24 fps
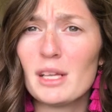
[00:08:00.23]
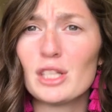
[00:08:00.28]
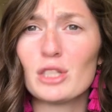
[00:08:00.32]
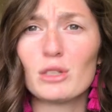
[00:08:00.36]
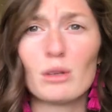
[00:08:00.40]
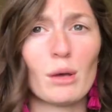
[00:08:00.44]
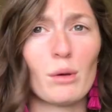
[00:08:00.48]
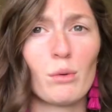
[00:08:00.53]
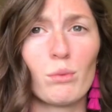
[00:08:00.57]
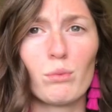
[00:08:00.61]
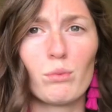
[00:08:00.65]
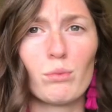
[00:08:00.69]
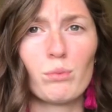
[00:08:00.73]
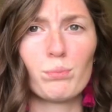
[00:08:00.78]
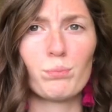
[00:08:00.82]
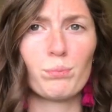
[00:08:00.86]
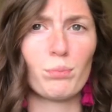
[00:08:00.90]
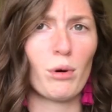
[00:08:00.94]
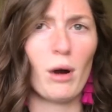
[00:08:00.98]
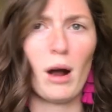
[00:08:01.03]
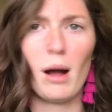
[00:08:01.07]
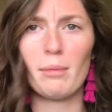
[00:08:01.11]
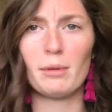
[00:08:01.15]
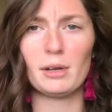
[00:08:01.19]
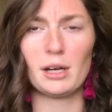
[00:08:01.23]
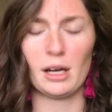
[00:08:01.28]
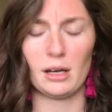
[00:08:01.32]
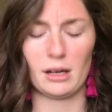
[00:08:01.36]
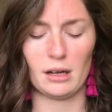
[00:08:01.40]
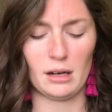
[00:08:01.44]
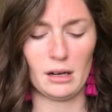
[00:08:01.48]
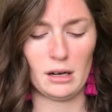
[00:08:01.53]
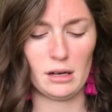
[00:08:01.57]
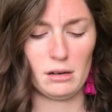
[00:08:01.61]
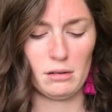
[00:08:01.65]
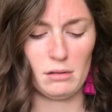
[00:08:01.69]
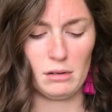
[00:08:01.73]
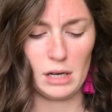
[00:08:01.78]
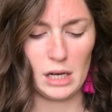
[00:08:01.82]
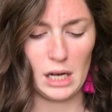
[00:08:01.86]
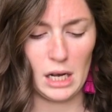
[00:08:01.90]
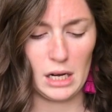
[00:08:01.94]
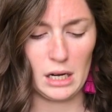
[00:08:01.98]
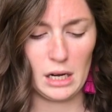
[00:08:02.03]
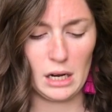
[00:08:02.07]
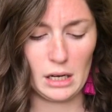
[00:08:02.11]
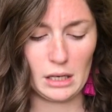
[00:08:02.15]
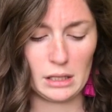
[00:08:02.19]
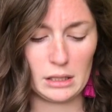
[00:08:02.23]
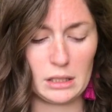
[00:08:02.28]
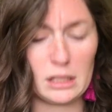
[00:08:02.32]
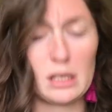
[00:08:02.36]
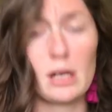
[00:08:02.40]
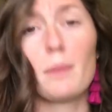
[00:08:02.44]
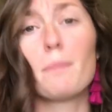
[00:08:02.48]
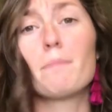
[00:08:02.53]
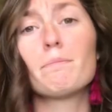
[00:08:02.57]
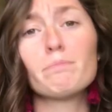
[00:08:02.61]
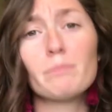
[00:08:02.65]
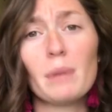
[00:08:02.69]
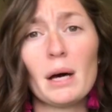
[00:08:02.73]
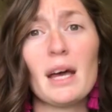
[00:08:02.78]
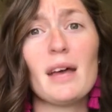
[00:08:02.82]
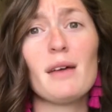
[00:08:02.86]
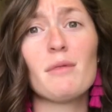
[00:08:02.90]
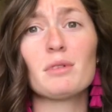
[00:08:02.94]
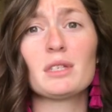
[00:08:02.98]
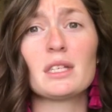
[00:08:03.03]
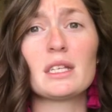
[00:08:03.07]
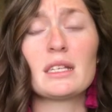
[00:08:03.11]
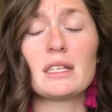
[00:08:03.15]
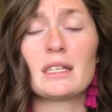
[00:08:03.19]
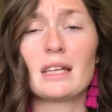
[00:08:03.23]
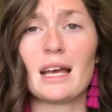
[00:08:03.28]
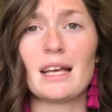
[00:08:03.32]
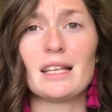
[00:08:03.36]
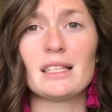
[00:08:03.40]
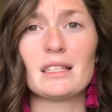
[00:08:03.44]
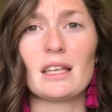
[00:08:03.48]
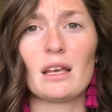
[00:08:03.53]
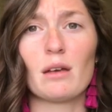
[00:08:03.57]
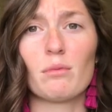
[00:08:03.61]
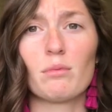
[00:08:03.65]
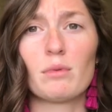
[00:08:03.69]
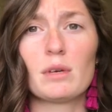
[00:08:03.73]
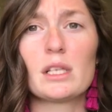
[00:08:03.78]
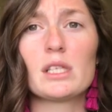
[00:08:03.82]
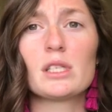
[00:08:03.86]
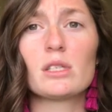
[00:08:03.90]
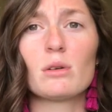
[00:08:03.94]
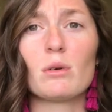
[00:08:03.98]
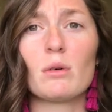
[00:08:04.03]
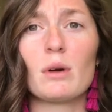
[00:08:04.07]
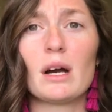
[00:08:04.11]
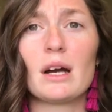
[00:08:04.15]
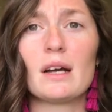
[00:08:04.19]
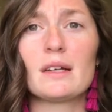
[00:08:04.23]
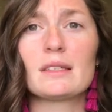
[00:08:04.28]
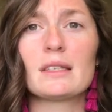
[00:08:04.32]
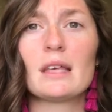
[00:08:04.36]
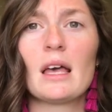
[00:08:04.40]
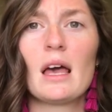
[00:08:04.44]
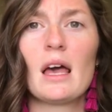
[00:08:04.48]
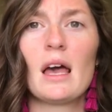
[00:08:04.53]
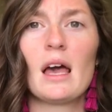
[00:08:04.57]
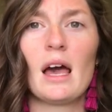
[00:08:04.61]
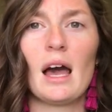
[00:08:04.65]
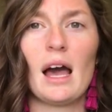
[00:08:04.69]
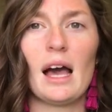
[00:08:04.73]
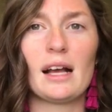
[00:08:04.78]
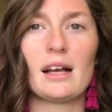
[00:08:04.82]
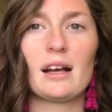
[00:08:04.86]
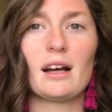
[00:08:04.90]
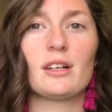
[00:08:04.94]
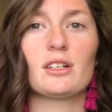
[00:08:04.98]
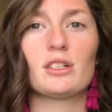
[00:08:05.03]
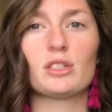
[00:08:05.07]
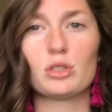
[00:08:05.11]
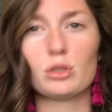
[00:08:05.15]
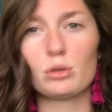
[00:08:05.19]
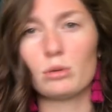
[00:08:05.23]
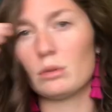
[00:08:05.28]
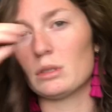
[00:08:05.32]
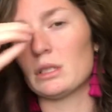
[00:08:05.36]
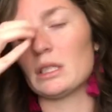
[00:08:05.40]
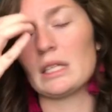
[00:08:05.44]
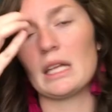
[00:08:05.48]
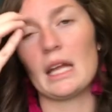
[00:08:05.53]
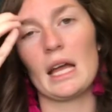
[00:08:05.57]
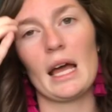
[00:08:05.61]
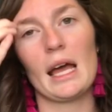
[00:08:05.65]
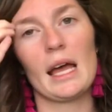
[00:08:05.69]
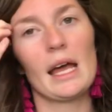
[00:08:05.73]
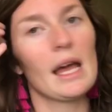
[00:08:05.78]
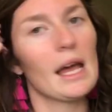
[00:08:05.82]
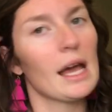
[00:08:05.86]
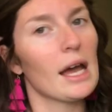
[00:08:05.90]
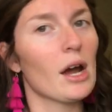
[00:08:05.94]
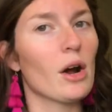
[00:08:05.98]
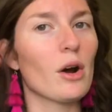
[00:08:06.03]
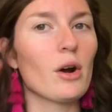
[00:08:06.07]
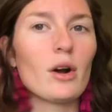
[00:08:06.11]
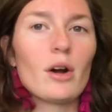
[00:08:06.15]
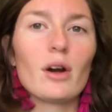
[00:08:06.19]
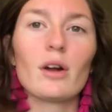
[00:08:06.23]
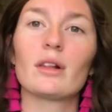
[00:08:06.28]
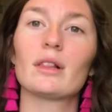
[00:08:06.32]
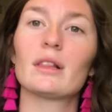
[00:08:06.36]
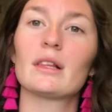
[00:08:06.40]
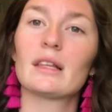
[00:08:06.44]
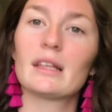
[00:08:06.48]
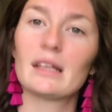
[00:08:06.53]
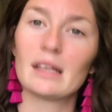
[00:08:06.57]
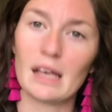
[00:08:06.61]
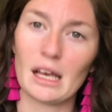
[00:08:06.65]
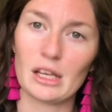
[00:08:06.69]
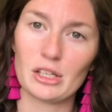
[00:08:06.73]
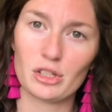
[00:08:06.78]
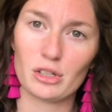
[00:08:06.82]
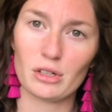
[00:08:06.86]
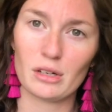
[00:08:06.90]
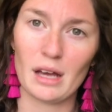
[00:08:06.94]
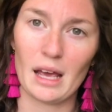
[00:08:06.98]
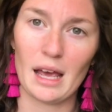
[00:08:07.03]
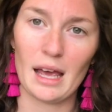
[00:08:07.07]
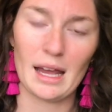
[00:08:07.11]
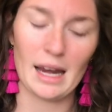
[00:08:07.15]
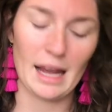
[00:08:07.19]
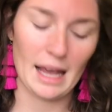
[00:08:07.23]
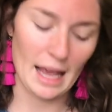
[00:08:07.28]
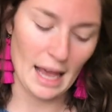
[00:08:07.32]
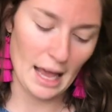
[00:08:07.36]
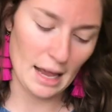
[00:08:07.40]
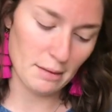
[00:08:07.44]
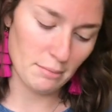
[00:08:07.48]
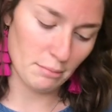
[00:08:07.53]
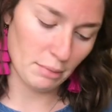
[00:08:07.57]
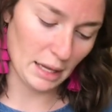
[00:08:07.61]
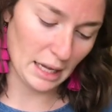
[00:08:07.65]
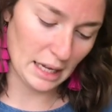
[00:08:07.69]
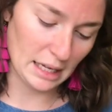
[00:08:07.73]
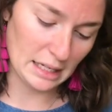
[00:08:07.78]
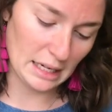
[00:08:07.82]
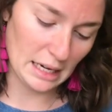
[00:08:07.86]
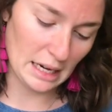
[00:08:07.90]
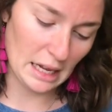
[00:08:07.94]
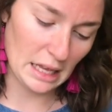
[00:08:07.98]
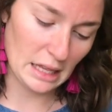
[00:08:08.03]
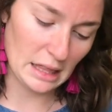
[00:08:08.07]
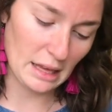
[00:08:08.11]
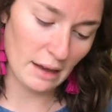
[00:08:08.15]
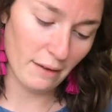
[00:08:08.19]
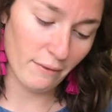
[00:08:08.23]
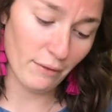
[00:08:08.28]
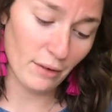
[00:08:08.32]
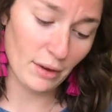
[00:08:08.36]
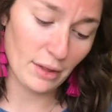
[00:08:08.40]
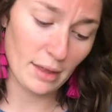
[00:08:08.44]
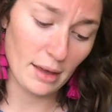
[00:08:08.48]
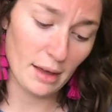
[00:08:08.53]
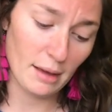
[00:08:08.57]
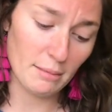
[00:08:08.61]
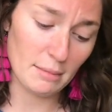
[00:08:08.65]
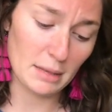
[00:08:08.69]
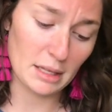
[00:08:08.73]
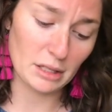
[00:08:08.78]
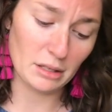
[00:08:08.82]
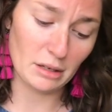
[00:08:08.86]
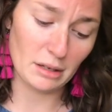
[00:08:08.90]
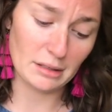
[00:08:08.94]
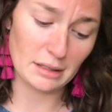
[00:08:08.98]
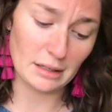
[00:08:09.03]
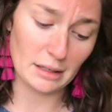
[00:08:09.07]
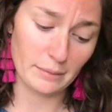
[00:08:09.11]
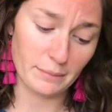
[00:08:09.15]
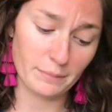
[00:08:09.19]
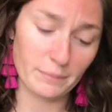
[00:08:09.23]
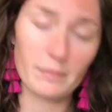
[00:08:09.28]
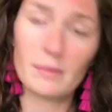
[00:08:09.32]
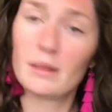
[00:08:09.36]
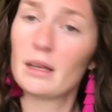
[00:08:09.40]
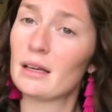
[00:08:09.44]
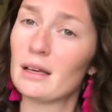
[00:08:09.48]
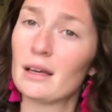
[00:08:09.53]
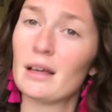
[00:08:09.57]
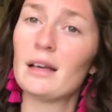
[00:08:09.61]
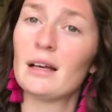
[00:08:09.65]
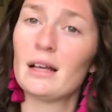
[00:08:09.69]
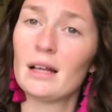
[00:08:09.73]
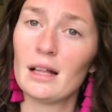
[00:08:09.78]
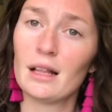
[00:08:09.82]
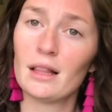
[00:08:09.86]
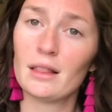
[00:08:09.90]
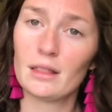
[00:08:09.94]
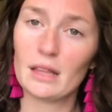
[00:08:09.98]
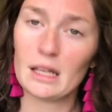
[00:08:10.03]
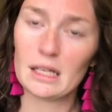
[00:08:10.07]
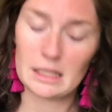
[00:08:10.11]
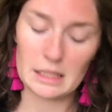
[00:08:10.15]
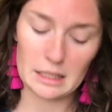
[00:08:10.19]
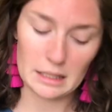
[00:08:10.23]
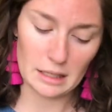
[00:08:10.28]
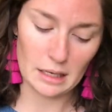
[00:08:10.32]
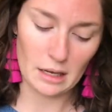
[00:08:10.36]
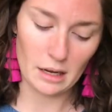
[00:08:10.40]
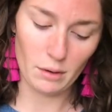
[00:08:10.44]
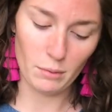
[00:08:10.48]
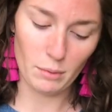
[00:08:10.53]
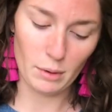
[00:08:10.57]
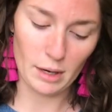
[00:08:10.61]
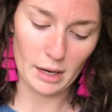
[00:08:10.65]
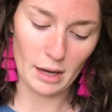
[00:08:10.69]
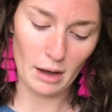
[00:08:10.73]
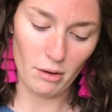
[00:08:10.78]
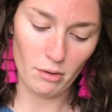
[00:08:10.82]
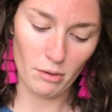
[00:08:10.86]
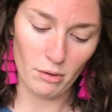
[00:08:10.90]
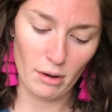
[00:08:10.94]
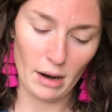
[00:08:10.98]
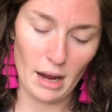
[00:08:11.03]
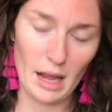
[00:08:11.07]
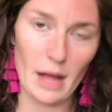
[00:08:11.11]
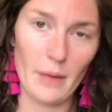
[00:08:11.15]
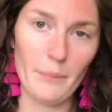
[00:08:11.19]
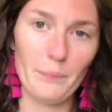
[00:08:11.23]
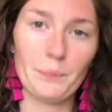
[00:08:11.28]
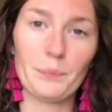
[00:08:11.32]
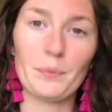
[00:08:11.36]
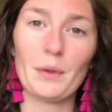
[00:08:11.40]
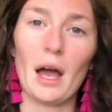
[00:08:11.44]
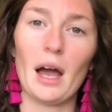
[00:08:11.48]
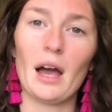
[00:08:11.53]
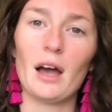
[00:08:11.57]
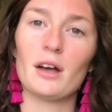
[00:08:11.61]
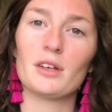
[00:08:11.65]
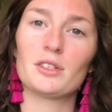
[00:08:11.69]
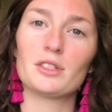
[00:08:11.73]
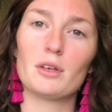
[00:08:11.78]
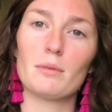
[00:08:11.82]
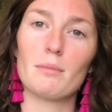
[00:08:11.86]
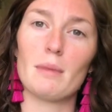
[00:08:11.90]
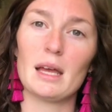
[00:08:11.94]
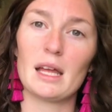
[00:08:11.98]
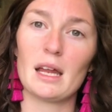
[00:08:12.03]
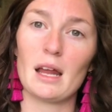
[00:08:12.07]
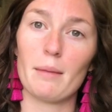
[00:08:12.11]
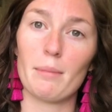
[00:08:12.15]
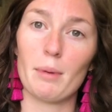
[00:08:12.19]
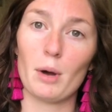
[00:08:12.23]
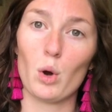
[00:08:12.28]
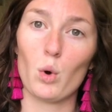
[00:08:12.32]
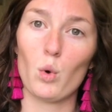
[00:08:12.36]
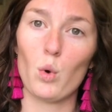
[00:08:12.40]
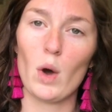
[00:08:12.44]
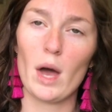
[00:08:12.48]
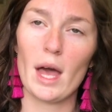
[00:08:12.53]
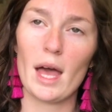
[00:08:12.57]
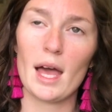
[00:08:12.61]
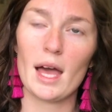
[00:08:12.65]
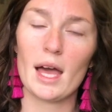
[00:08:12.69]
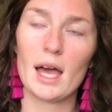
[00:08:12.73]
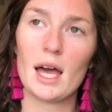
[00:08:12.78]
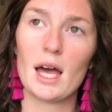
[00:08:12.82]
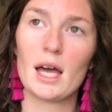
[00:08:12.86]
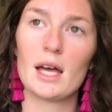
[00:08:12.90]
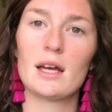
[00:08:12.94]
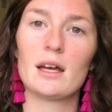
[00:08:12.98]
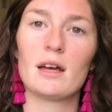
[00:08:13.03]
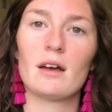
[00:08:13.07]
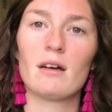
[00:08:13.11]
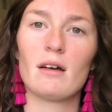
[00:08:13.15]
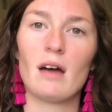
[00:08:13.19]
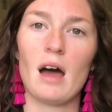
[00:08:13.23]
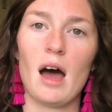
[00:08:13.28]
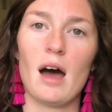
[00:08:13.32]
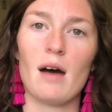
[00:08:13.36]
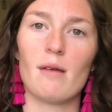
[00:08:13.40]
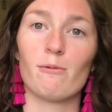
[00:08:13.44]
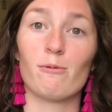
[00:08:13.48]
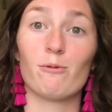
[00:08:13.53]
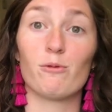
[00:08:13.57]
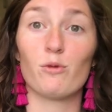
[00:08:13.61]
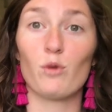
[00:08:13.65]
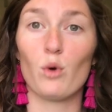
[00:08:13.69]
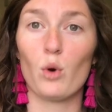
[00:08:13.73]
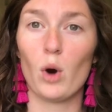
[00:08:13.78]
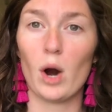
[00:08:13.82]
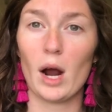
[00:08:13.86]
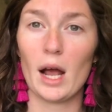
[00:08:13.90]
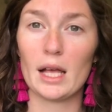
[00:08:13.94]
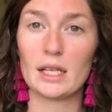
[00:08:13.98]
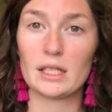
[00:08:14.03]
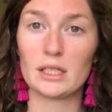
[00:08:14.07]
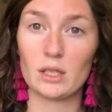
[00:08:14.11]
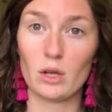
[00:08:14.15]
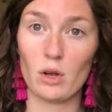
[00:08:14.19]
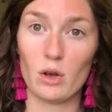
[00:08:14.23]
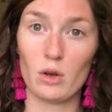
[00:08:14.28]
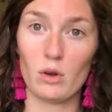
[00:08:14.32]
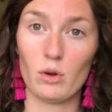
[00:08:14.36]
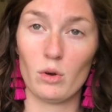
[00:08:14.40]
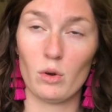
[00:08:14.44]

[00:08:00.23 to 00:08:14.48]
it, so I'm probably not going to do it again next year. But it was a nice like resource. I got to school yesterday, and I hadn't planned anything for them, and so I was like, this is going to work out great. I also made up a quick forest